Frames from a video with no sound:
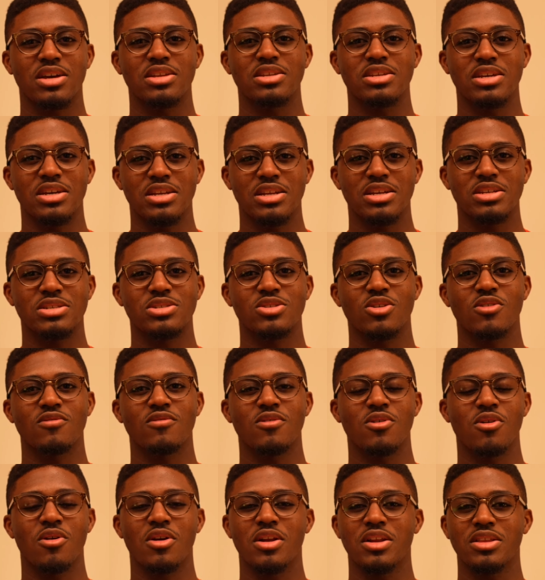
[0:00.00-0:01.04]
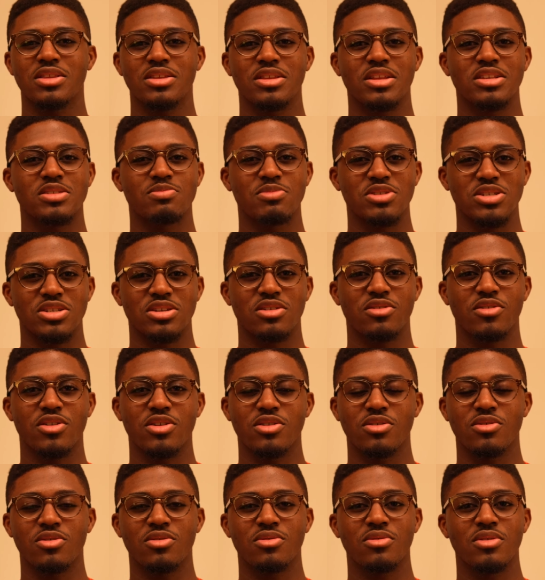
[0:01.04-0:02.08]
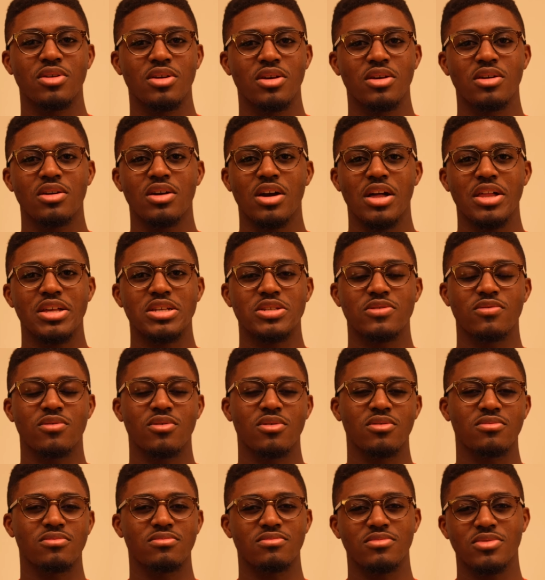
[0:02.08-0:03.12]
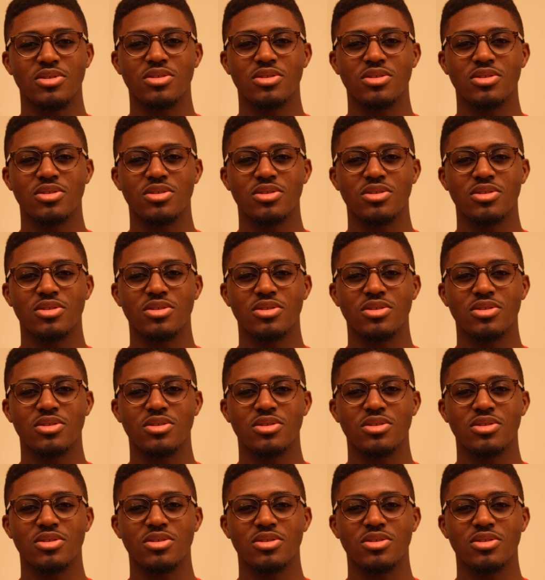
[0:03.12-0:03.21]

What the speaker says: a DNS server or anything that's mission critical, at least for,